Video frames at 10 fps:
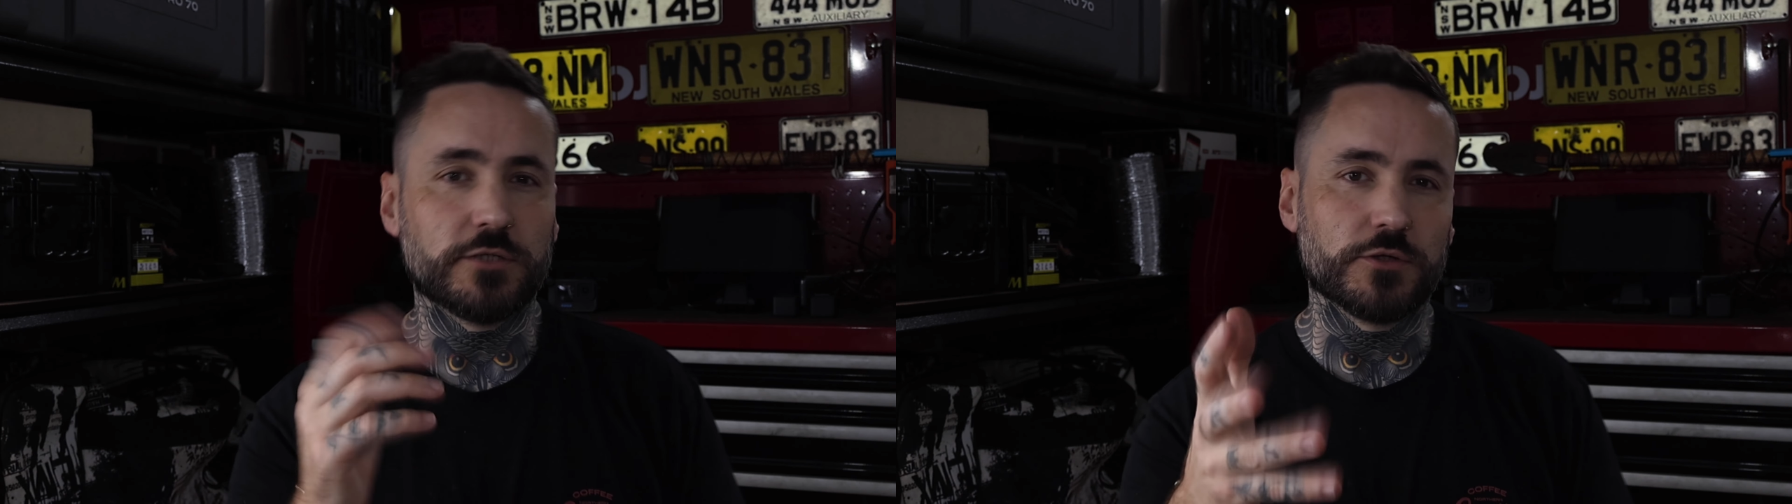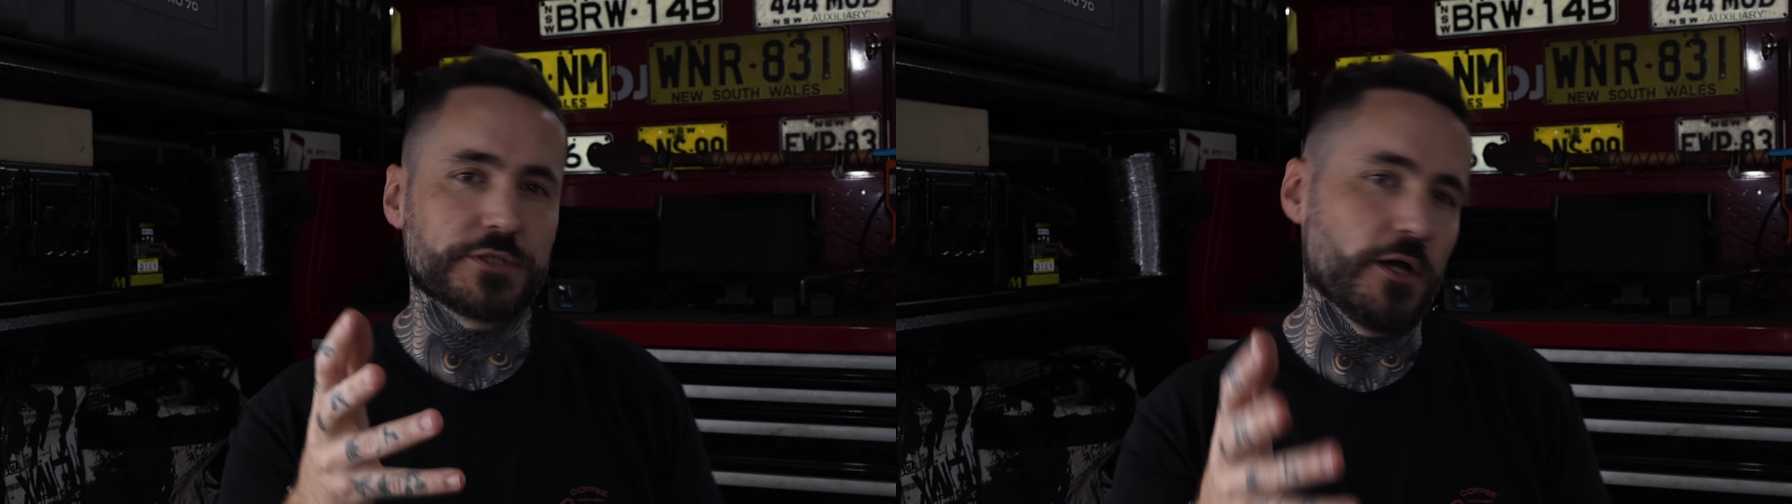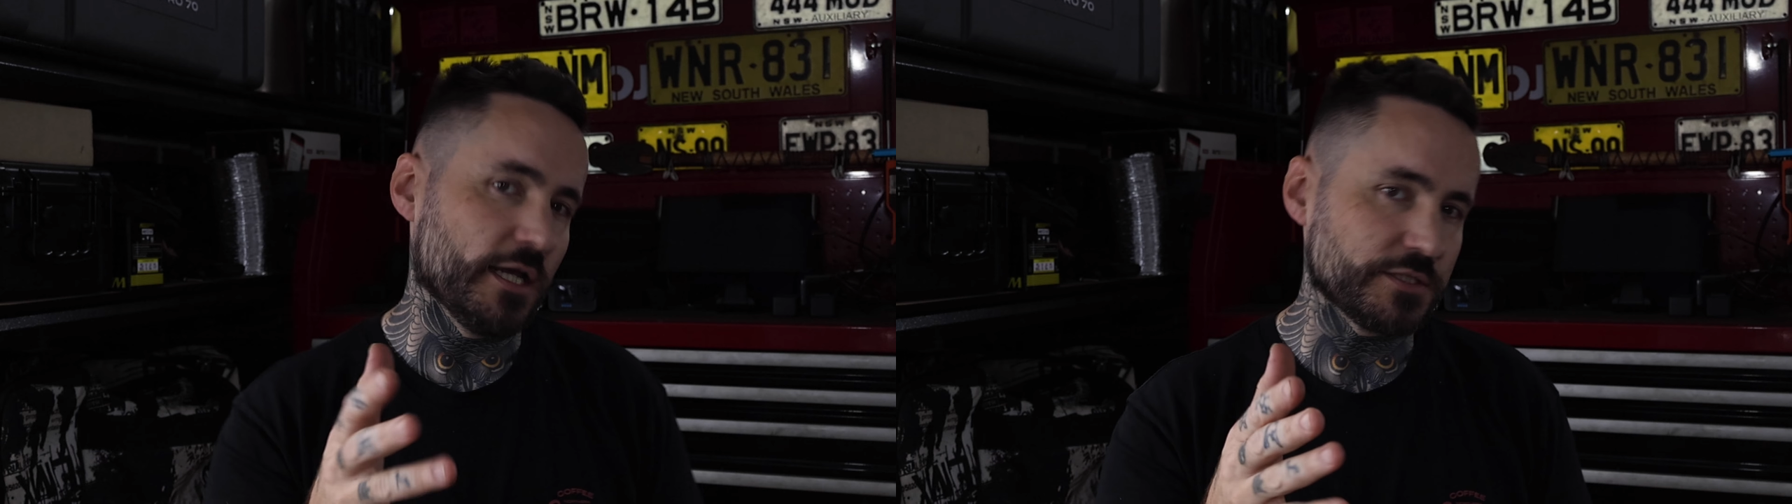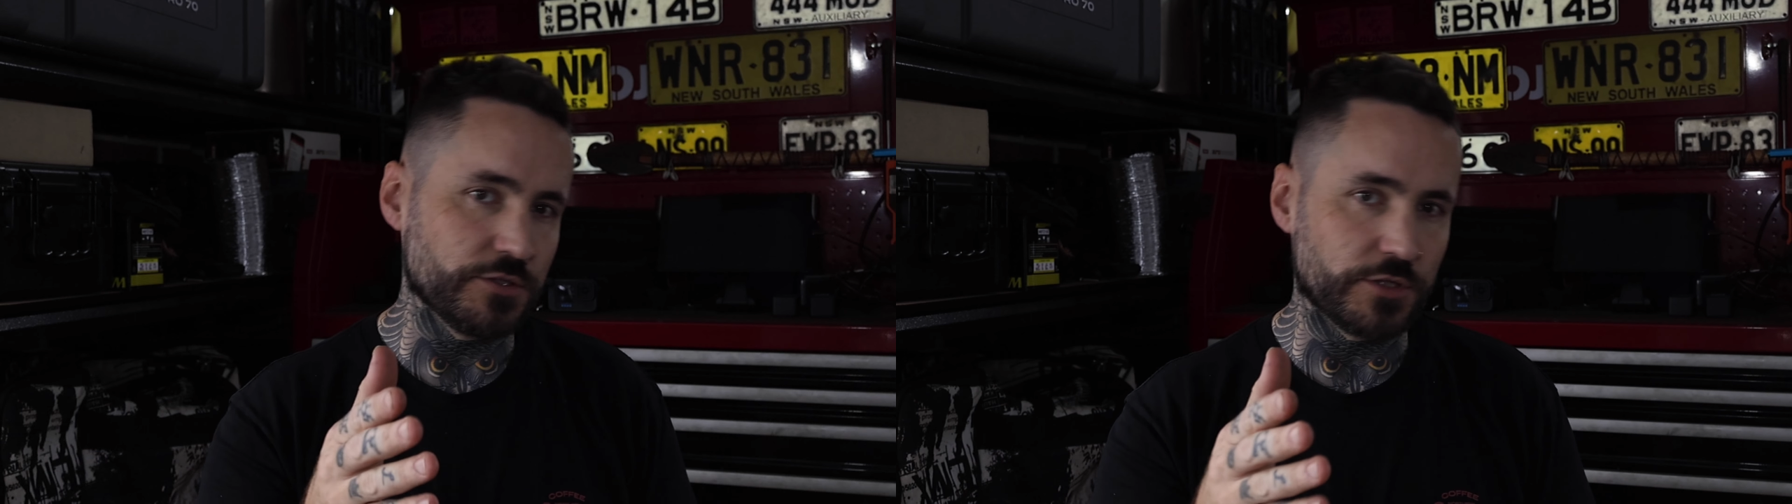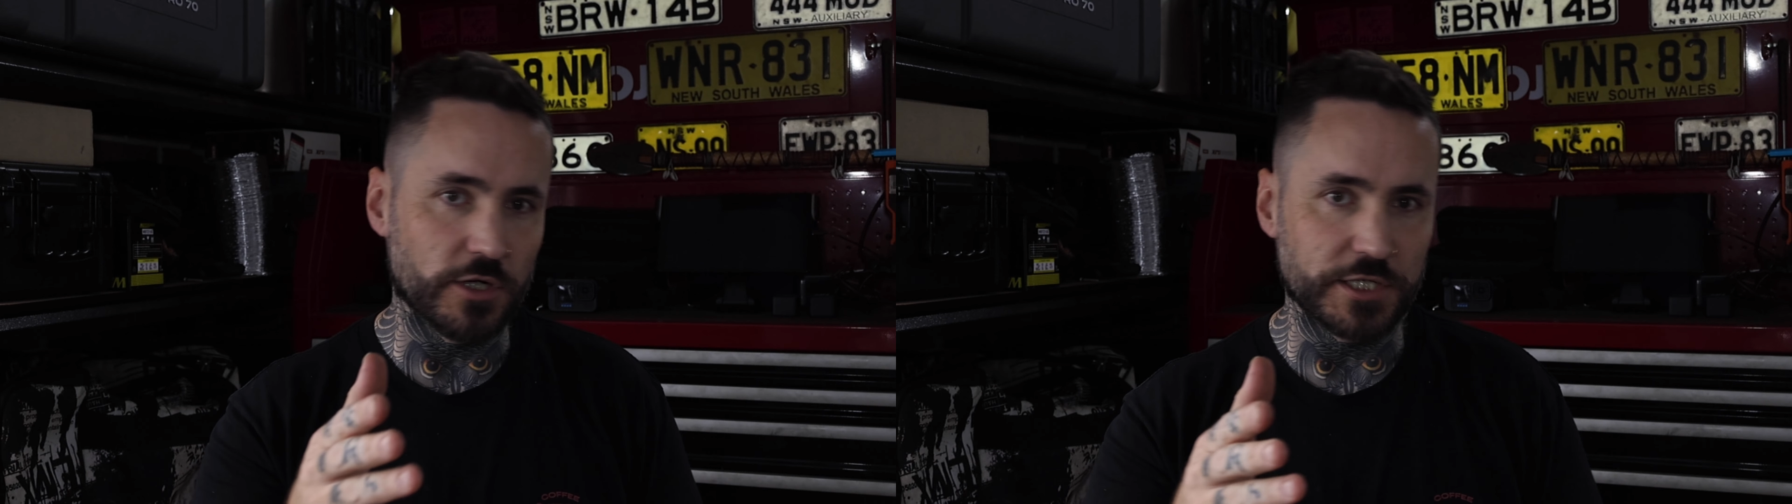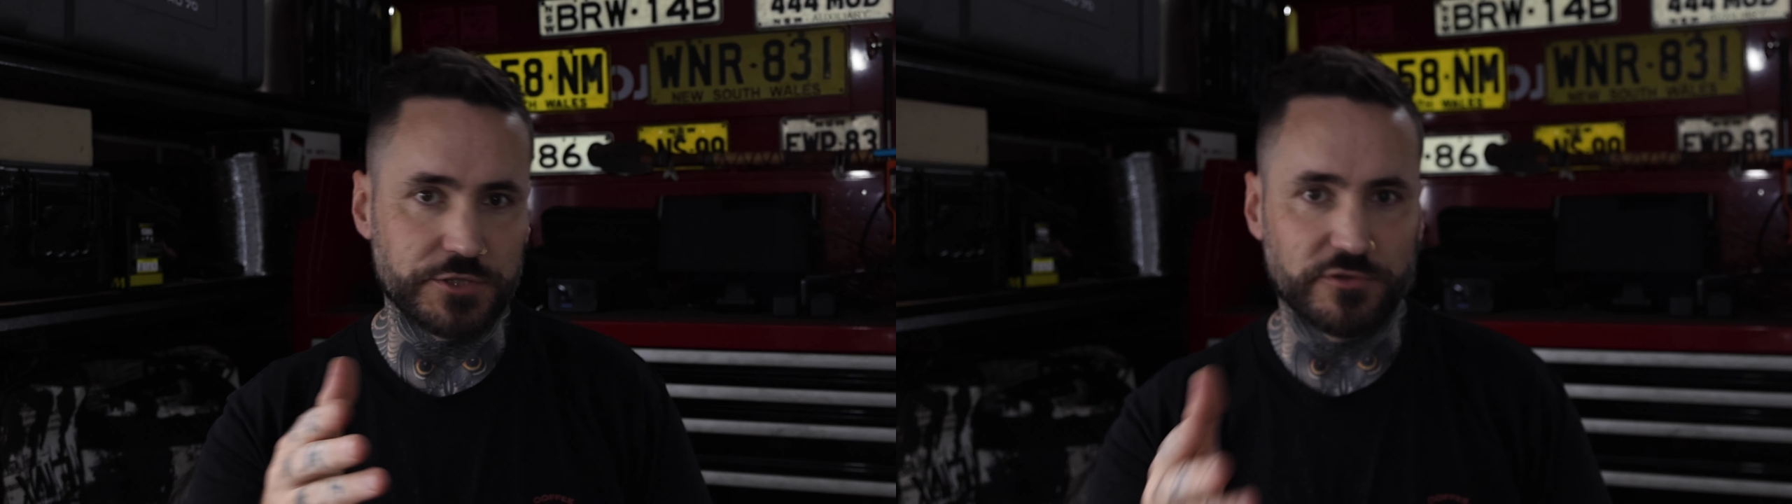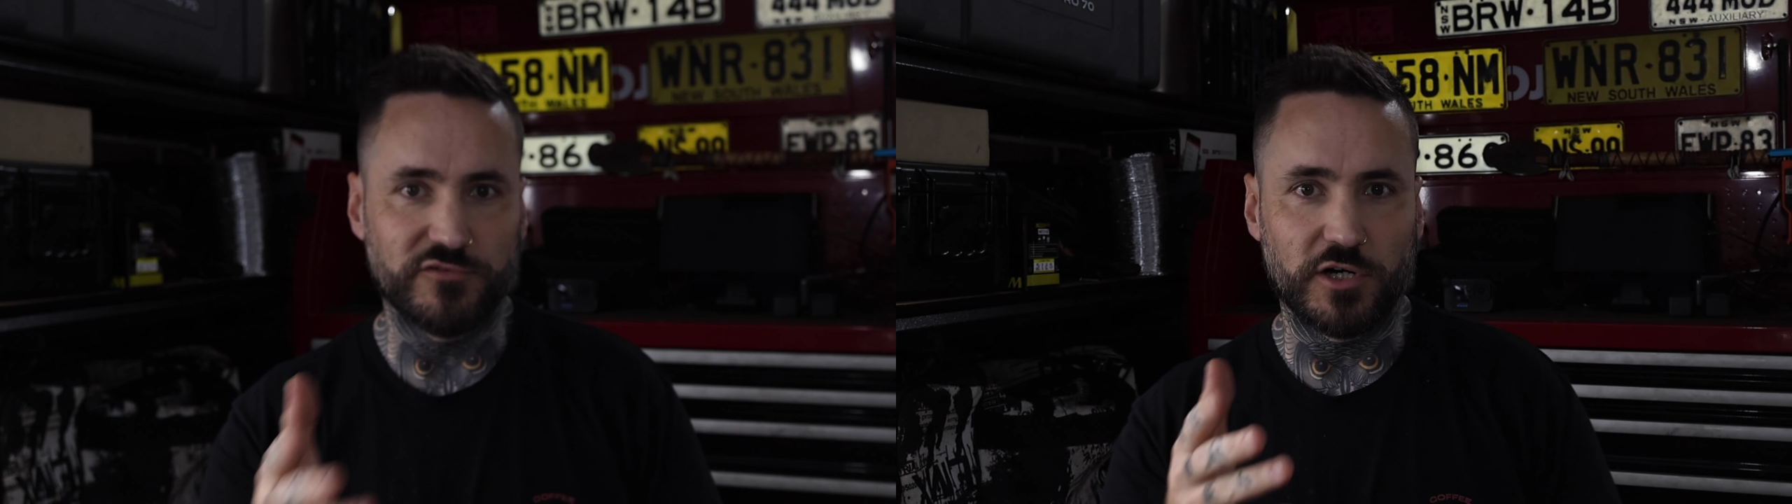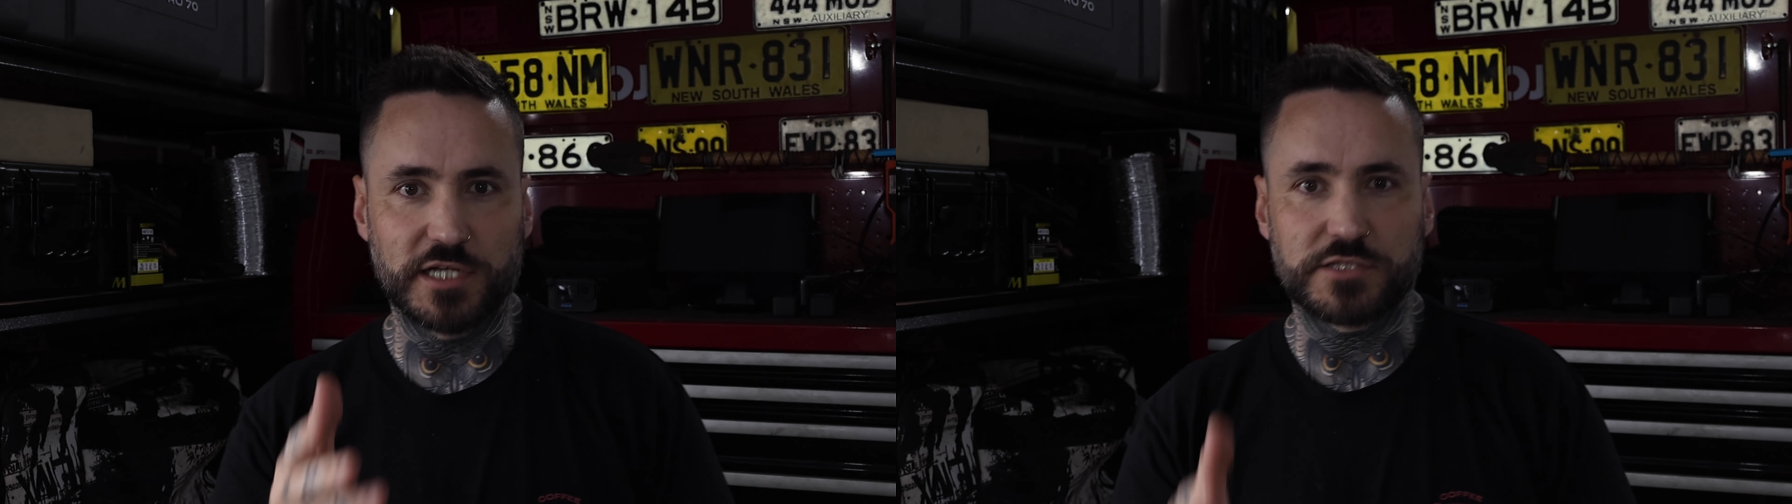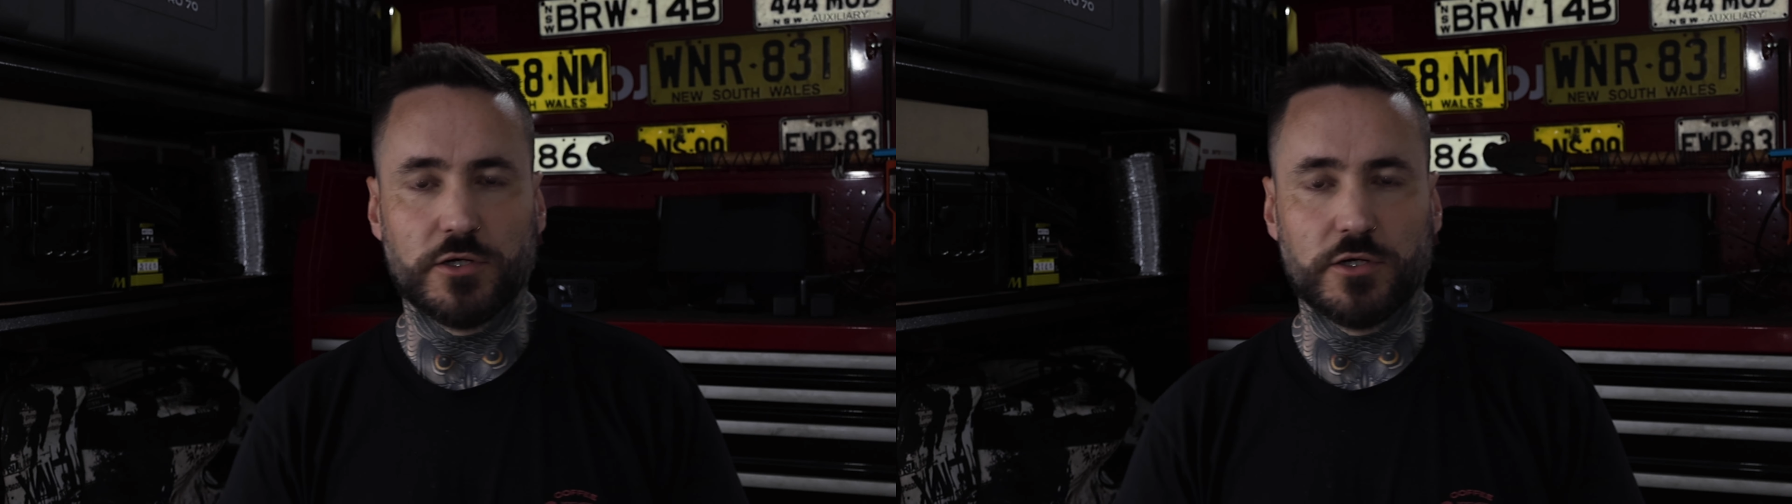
also ask you guys your advice